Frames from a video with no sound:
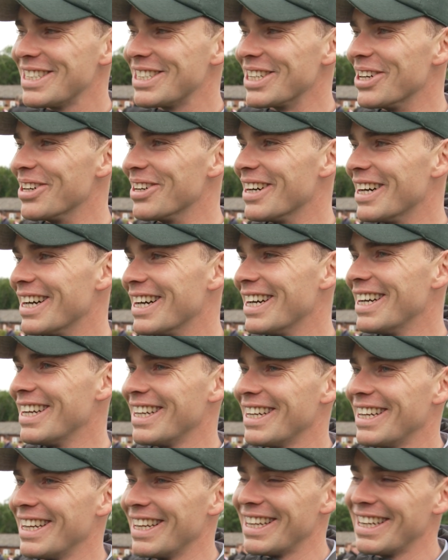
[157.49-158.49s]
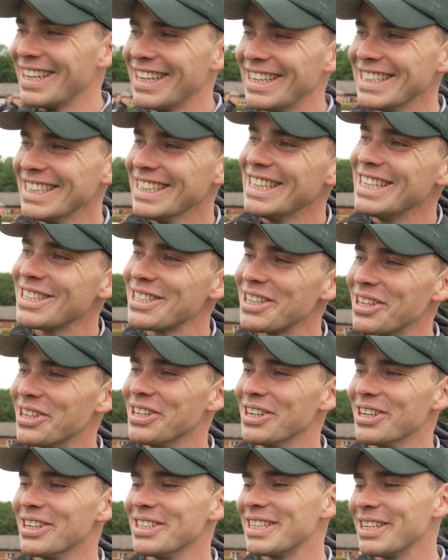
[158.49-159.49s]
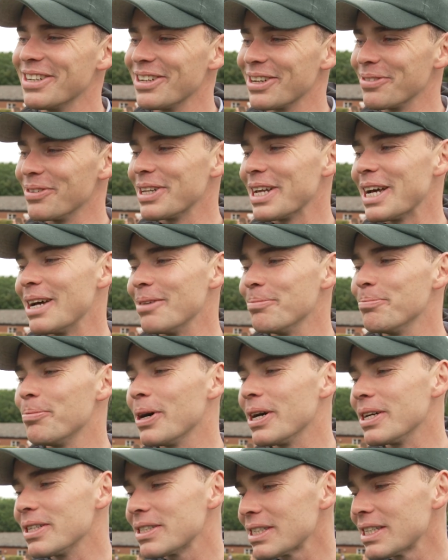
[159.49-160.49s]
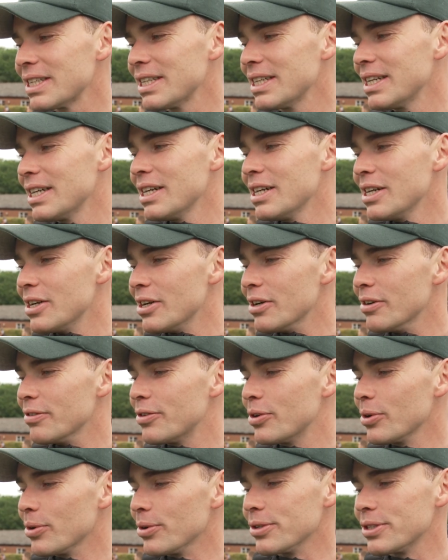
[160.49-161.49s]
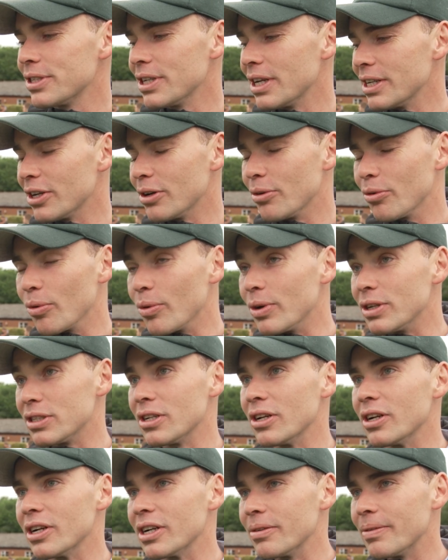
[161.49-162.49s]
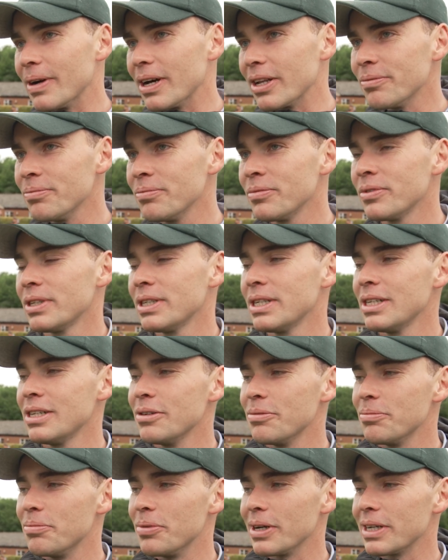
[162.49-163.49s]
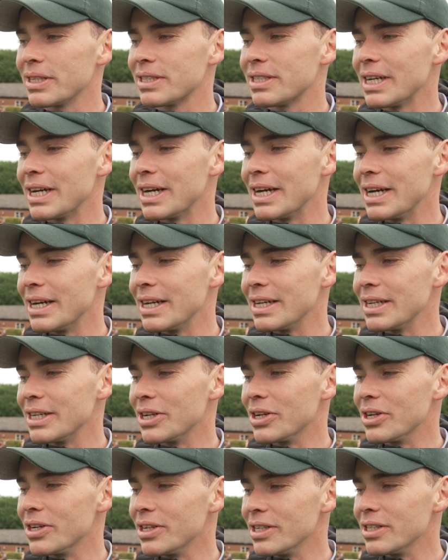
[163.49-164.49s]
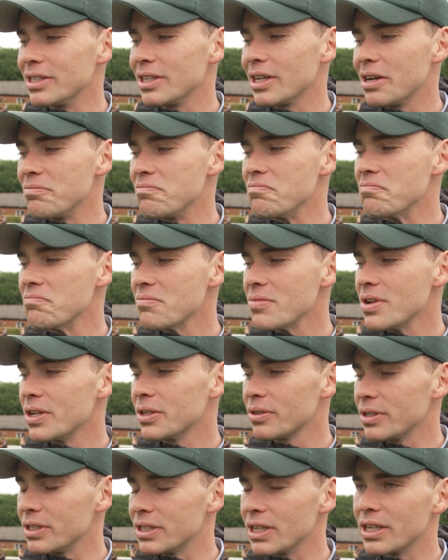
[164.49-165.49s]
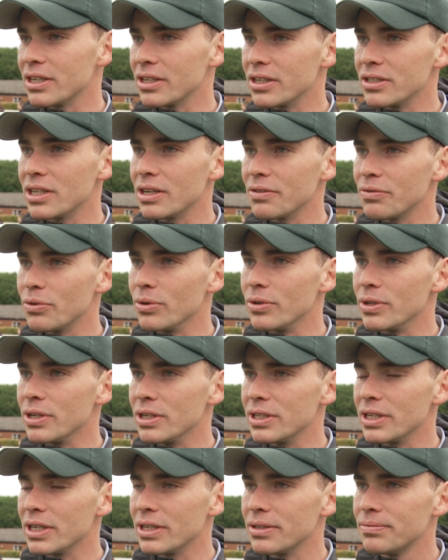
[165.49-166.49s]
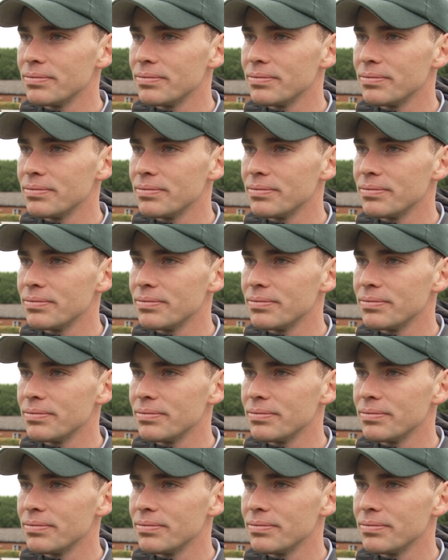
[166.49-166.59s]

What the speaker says: So it's a little bit there, but of course we're always learning about them. But he's really taking a good step forward this year.